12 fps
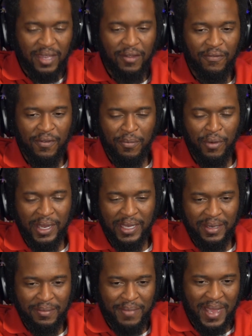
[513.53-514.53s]
you for bringing
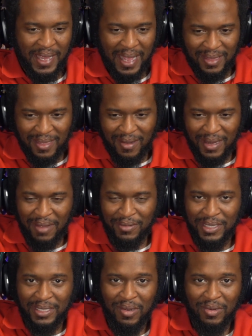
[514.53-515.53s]
them back. I thought they
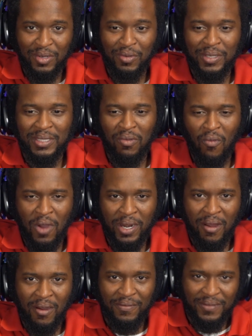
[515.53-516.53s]
was just going to do it as a
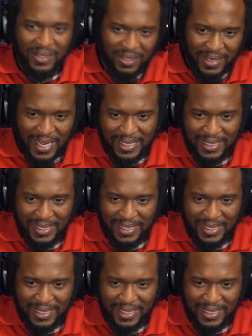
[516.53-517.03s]
one-off till next